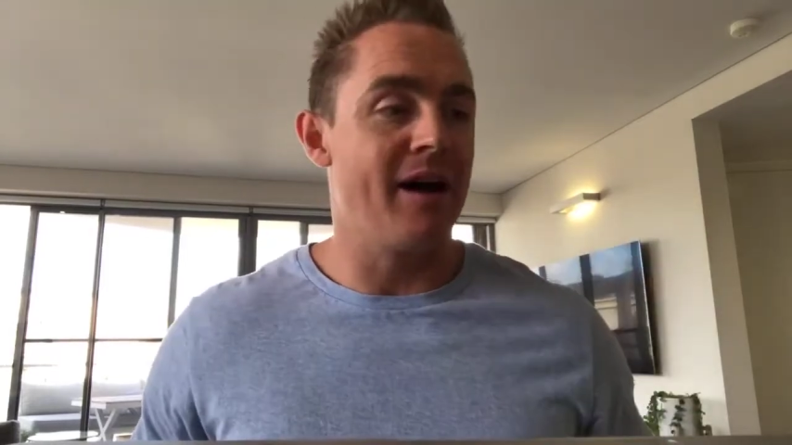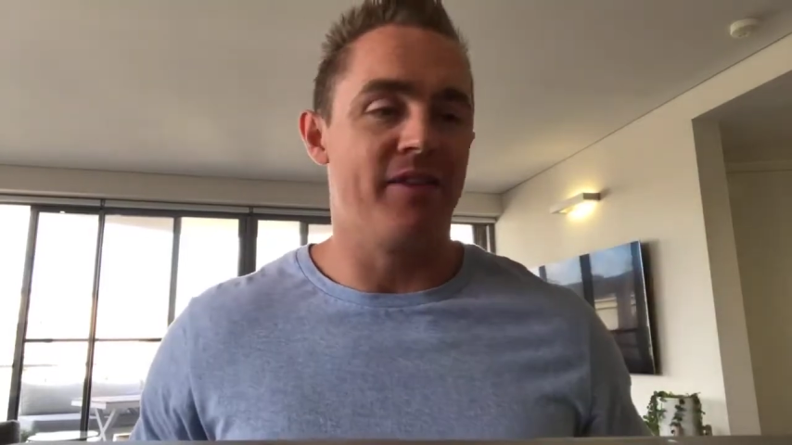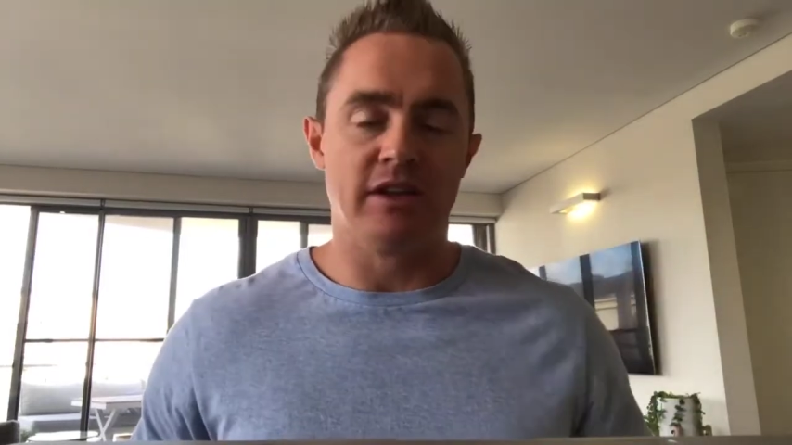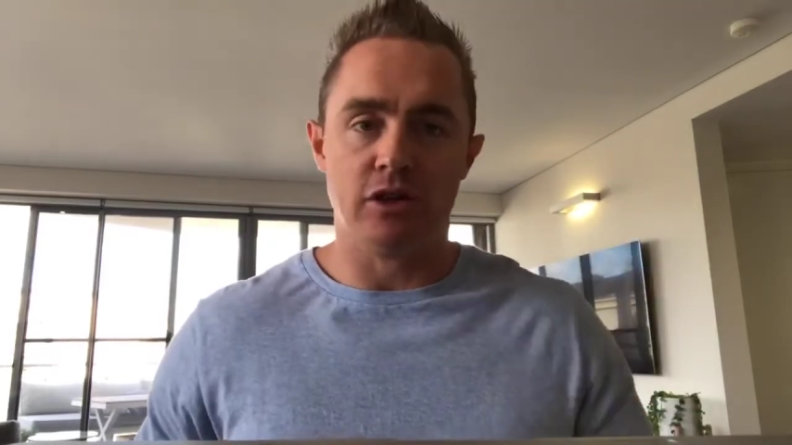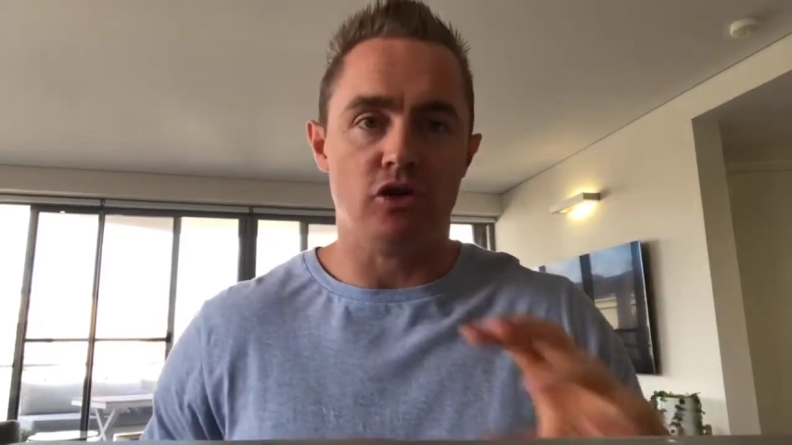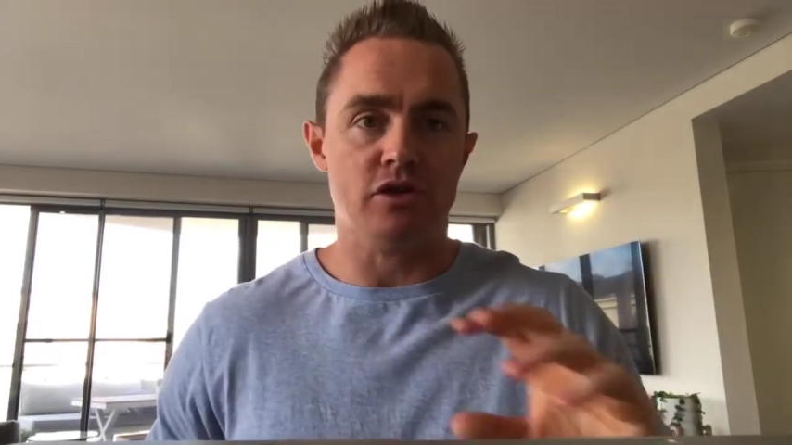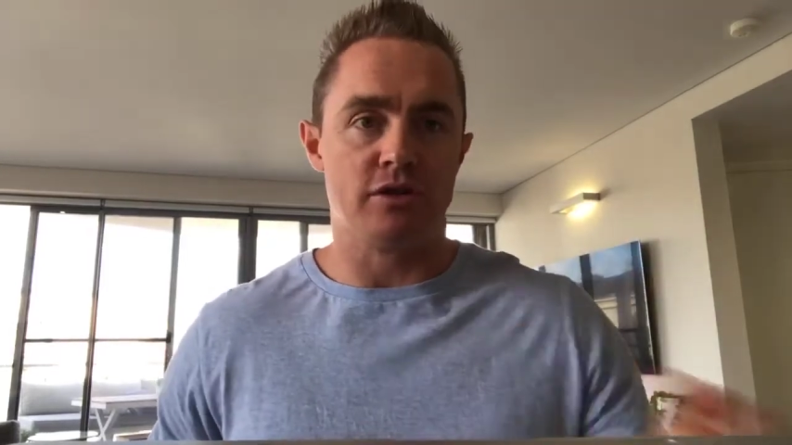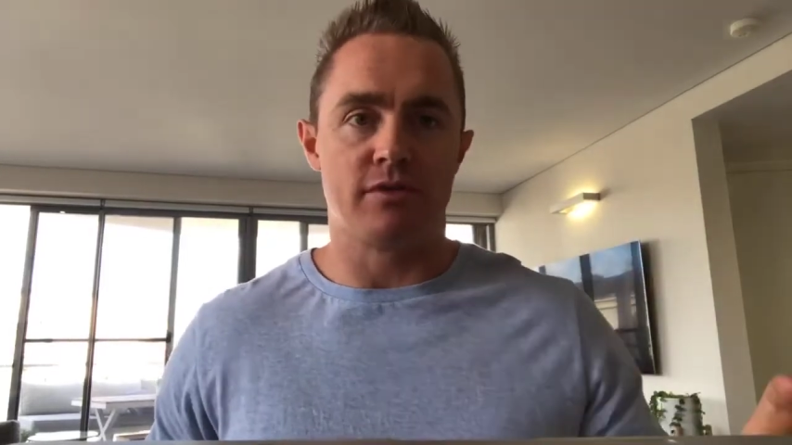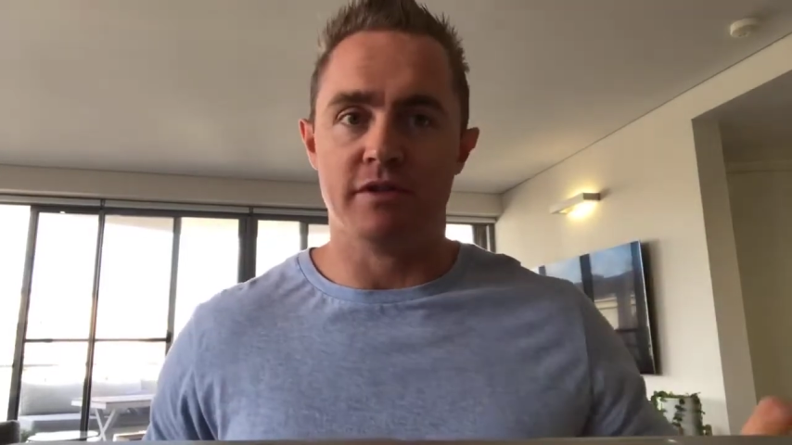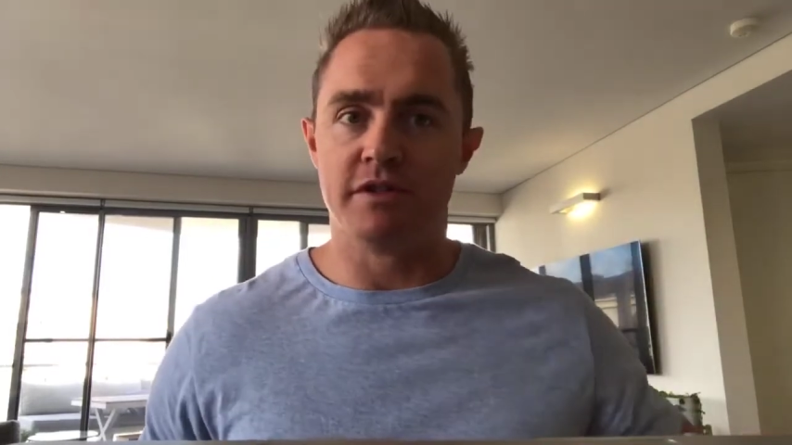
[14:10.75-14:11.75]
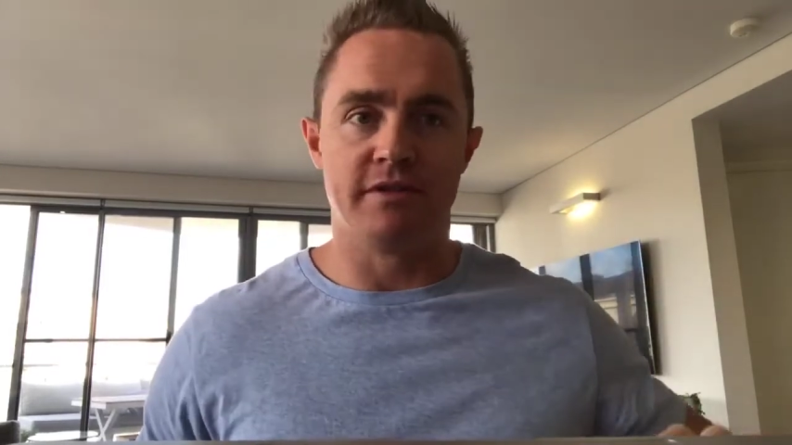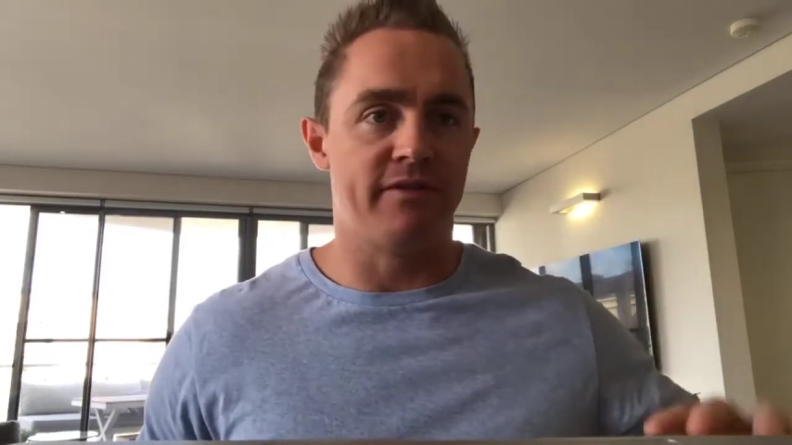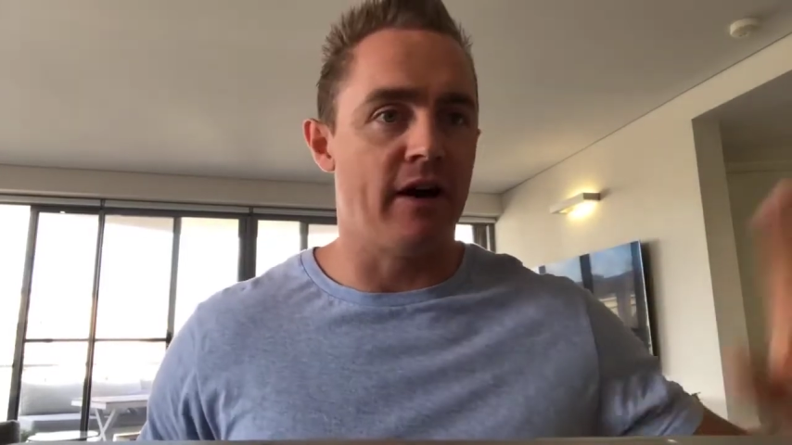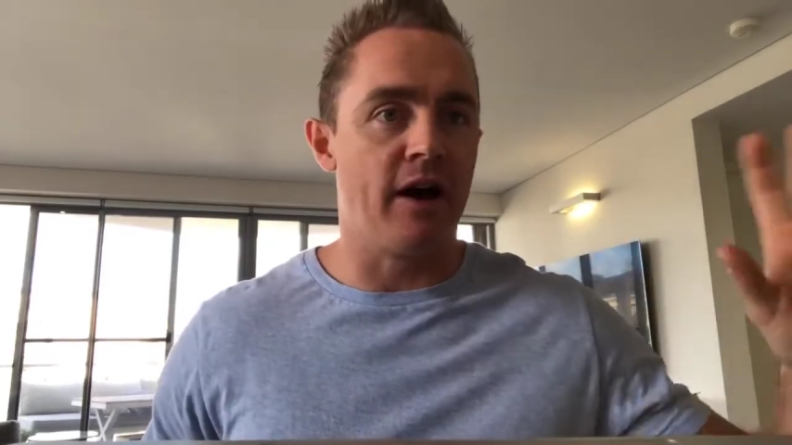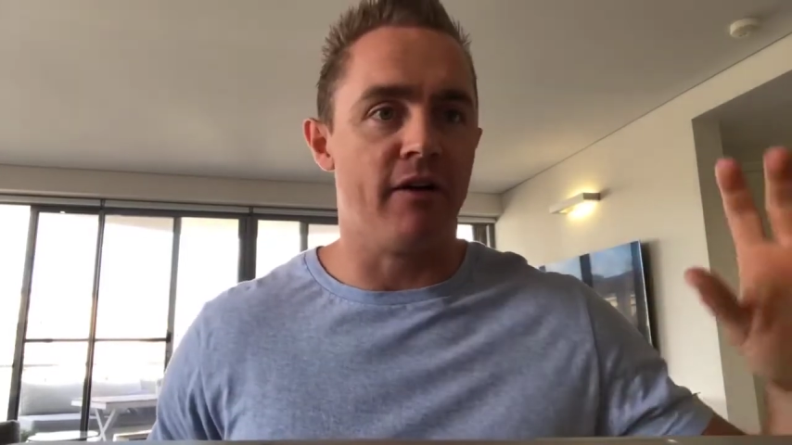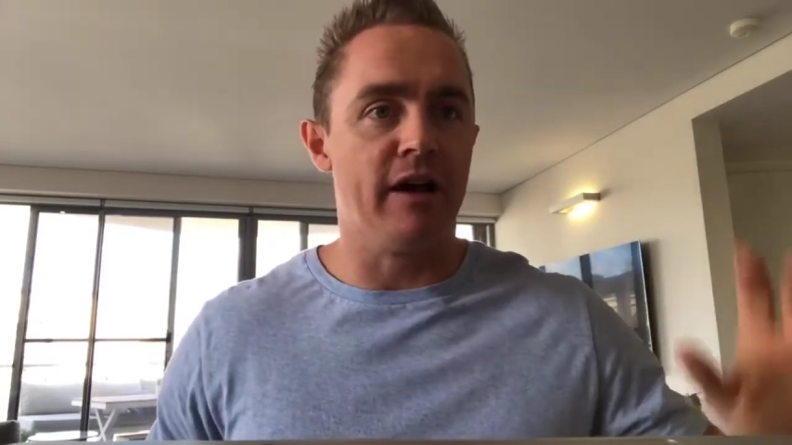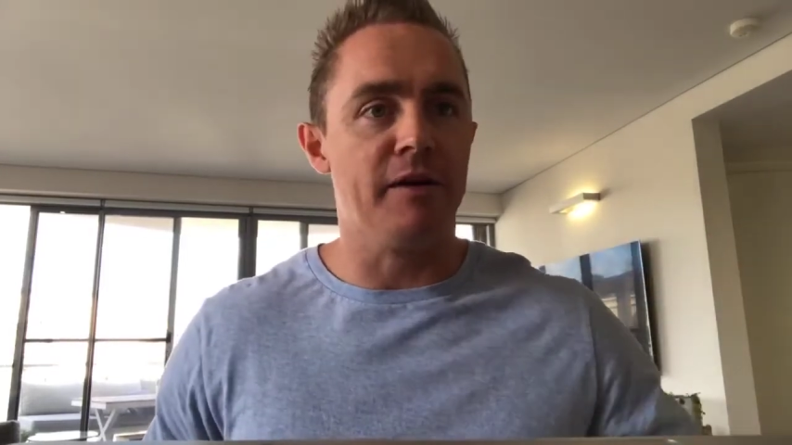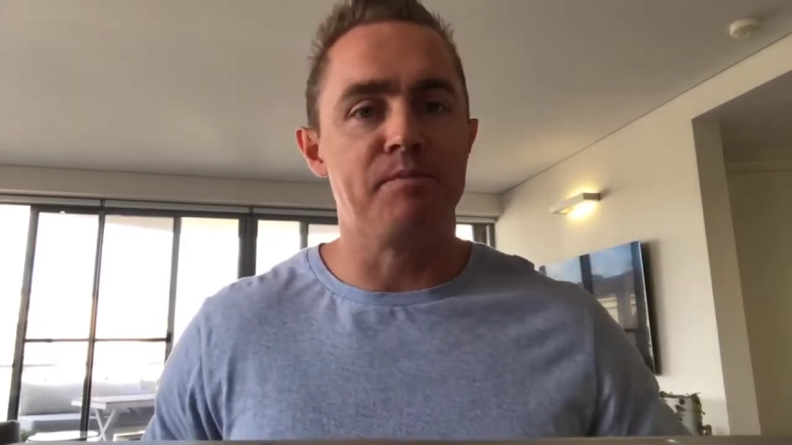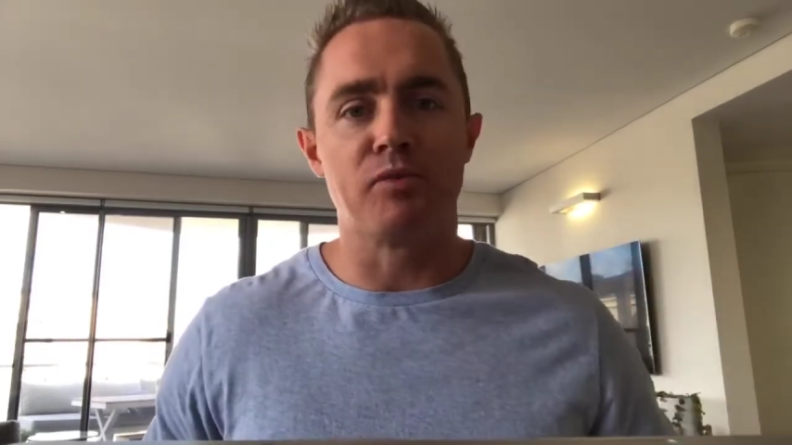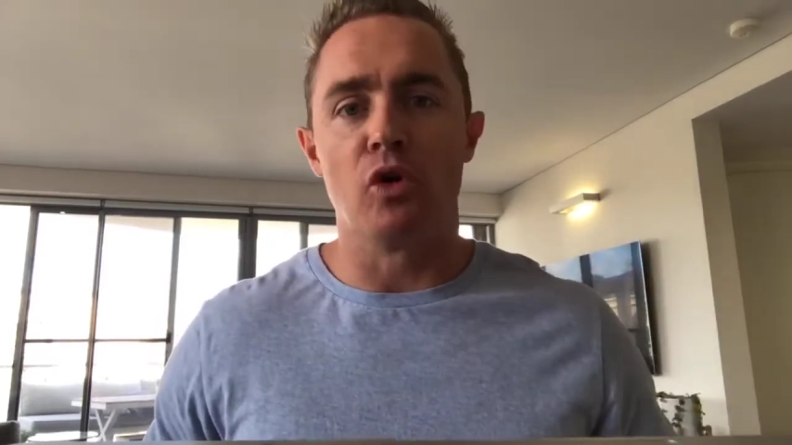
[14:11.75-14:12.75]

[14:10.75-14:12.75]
I think you can use it through Safari